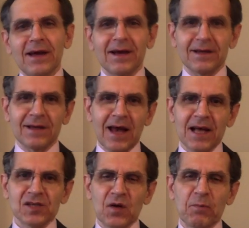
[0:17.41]
Uh, the
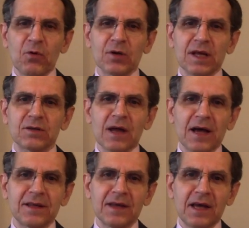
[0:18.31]
last report that
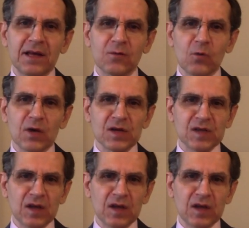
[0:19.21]
I did was